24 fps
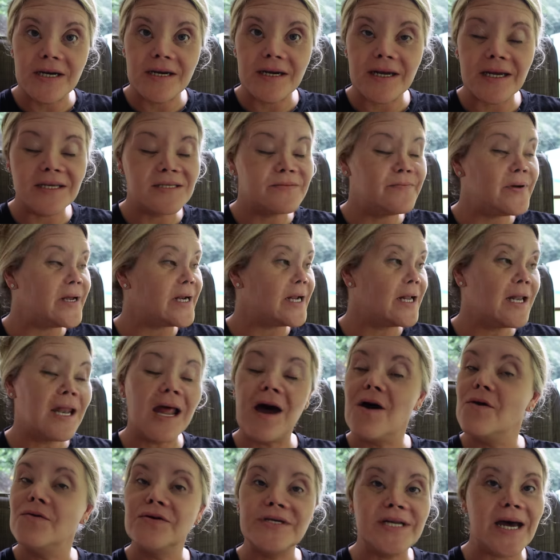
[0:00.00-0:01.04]
It's been a
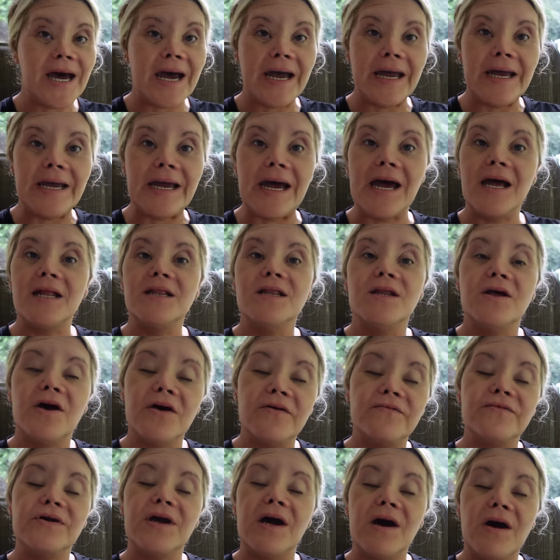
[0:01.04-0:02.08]
long day. I
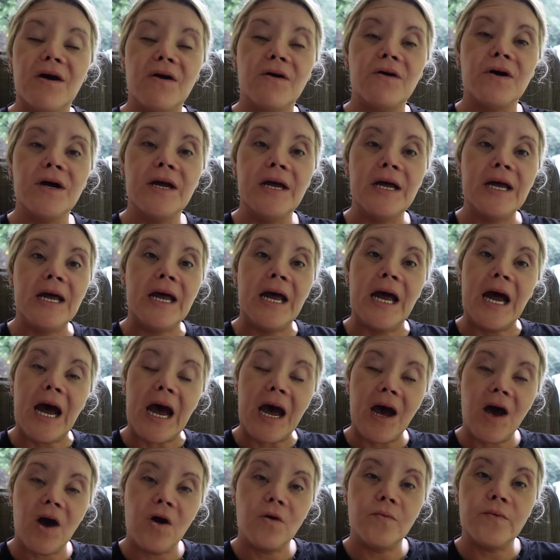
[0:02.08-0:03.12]
love y'all.
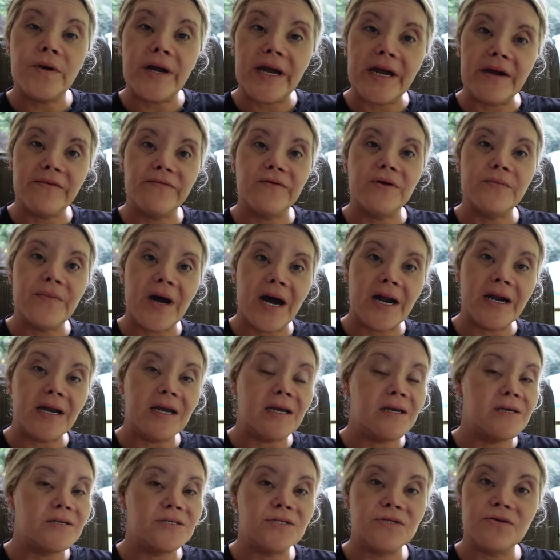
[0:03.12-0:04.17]
I hope
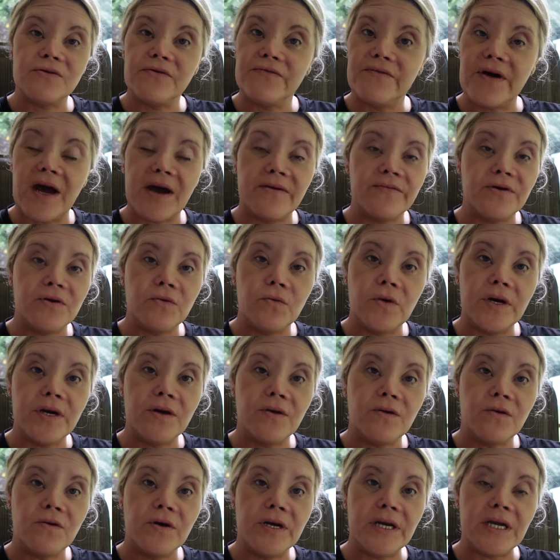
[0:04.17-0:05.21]
everybody is surviving
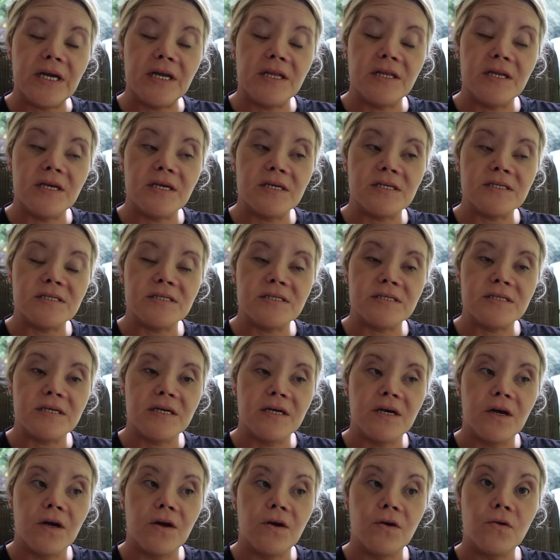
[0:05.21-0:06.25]
well in this
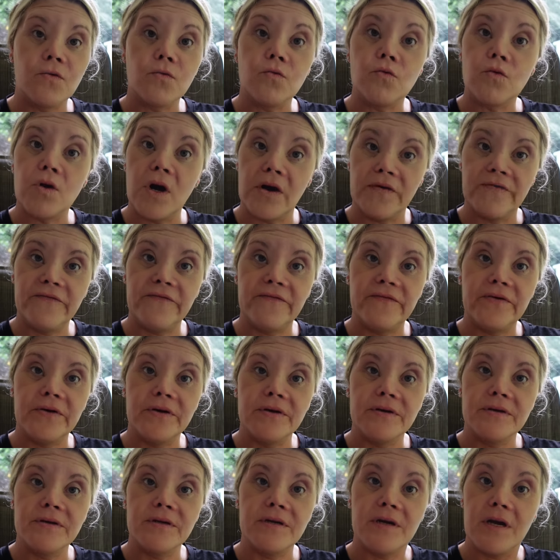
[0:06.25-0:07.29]

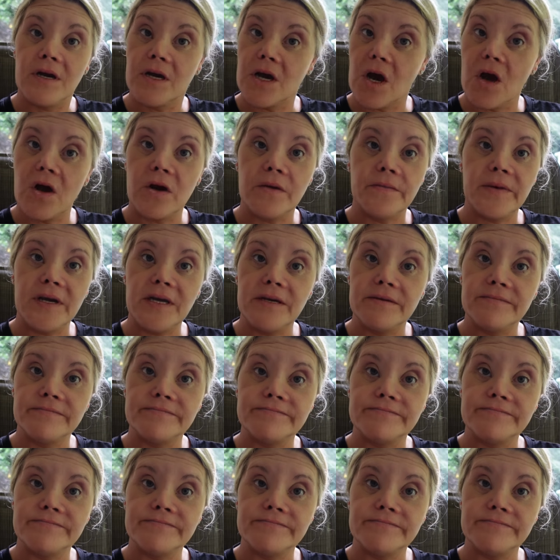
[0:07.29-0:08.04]
rough economy.